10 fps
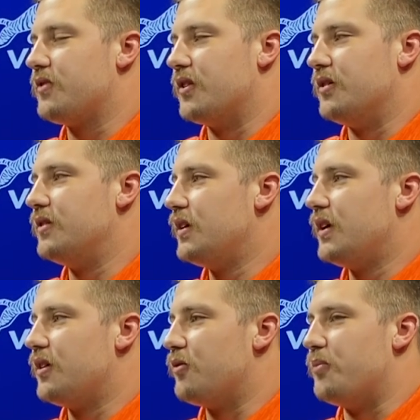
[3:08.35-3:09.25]
So
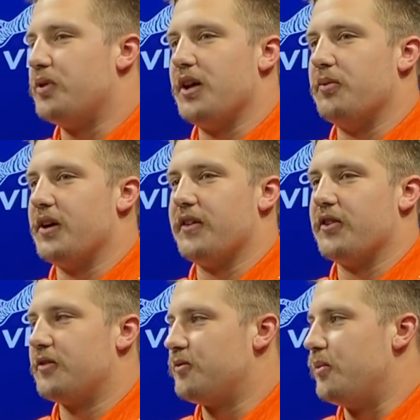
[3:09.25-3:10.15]
we'll play
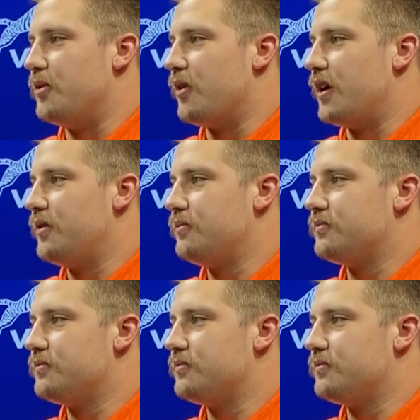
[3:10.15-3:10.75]
whenever. We'll be ready.